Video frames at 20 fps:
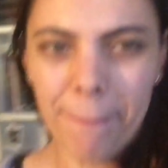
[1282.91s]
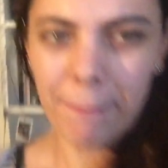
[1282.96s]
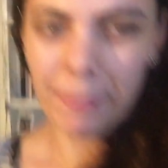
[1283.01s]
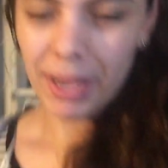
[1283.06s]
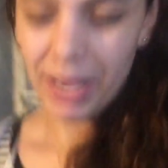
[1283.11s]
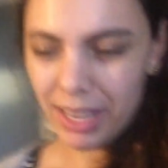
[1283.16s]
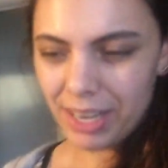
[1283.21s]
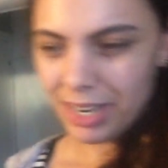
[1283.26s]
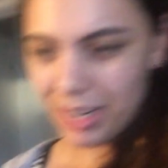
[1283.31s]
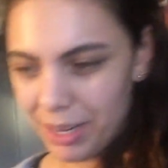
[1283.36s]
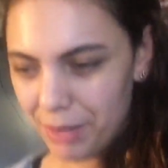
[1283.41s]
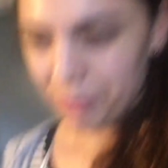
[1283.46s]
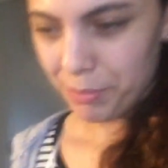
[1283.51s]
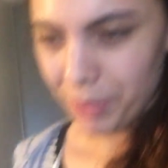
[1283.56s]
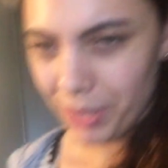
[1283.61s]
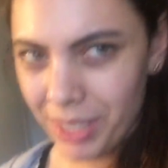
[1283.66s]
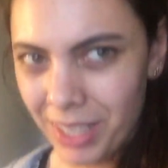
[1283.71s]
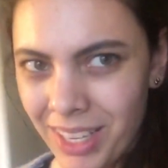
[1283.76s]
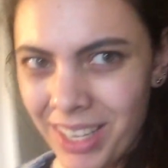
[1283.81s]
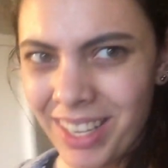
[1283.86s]
but
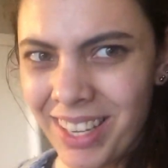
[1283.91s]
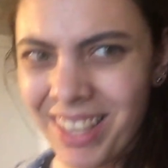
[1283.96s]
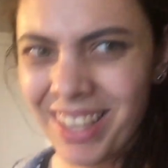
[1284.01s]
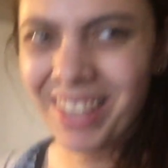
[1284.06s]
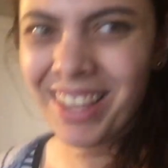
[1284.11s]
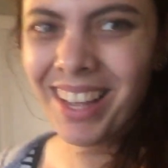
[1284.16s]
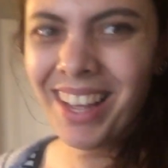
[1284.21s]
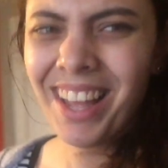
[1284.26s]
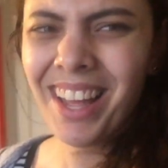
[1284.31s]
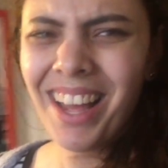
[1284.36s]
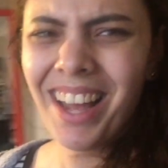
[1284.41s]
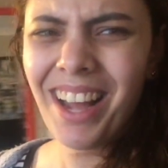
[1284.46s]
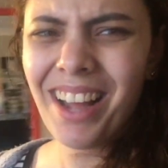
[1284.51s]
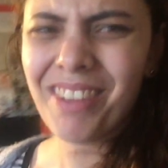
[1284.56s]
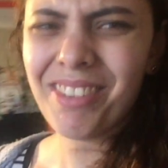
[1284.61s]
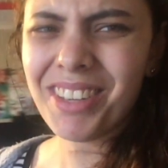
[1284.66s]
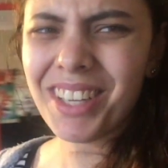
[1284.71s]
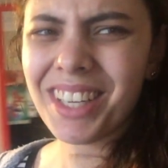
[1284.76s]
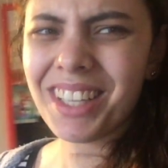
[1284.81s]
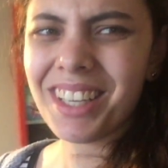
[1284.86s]

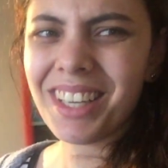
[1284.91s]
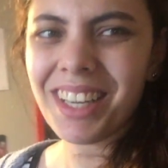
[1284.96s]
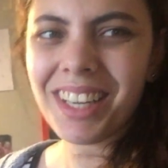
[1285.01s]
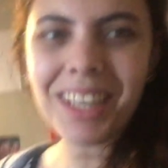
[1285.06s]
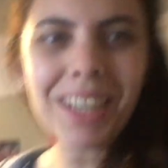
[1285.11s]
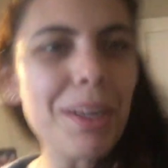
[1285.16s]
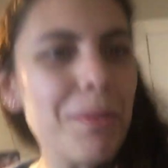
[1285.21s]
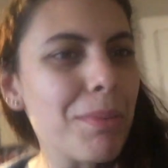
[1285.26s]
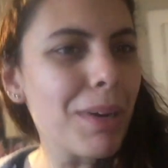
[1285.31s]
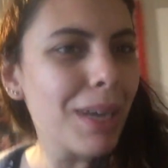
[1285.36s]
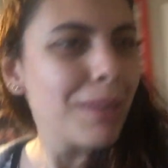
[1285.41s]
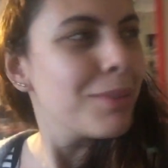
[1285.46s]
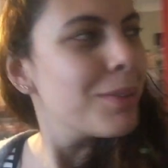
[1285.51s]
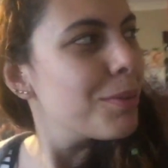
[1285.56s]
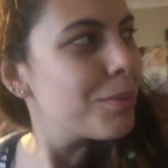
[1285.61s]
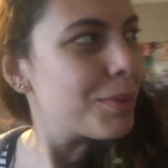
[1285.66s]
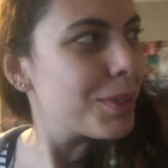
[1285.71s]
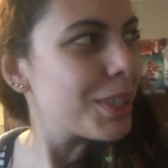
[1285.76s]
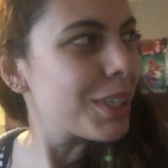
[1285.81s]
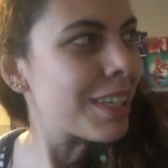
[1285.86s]
I figured I'm gonna buy
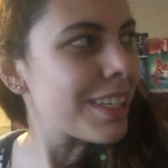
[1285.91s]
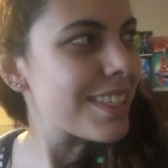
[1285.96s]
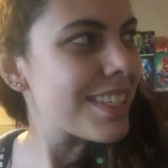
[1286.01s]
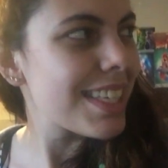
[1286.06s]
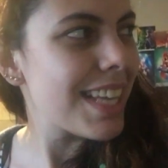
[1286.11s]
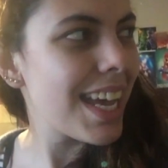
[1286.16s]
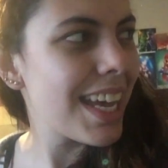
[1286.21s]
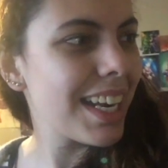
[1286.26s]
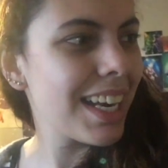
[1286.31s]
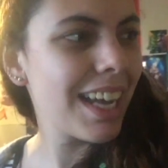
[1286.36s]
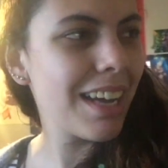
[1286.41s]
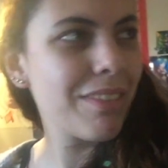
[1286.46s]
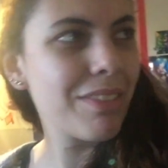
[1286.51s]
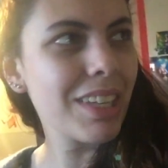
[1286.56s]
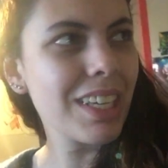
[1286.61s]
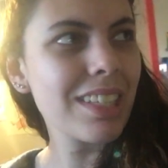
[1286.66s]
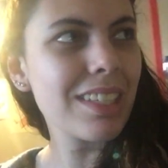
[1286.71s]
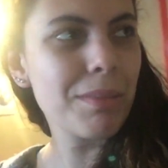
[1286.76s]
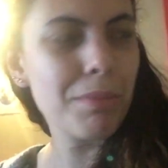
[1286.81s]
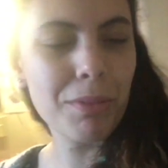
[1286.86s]
more books, and I have
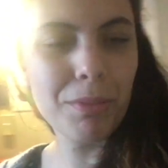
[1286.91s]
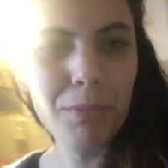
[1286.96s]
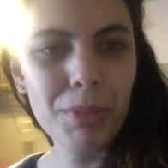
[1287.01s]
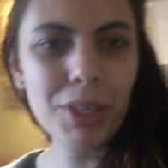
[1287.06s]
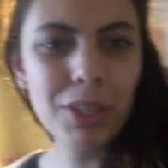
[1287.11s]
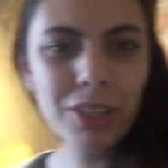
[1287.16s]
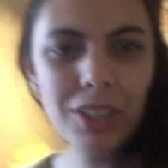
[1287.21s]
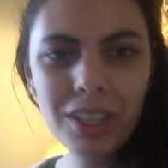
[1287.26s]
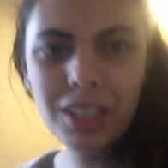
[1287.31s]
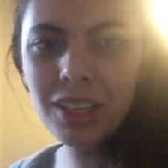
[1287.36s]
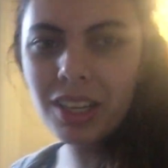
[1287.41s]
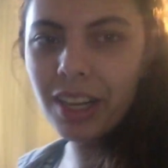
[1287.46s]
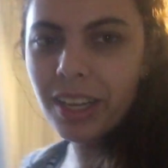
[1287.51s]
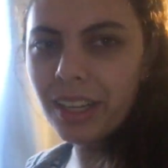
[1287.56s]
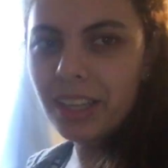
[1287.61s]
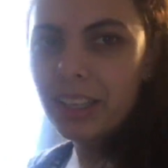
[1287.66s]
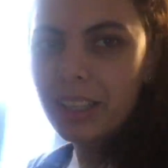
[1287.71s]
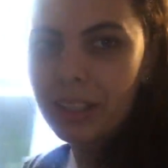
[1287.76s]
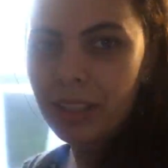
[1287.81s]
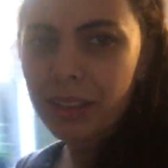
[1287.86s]
things I can put on it,
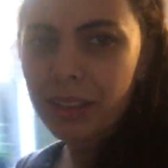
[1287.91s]
like,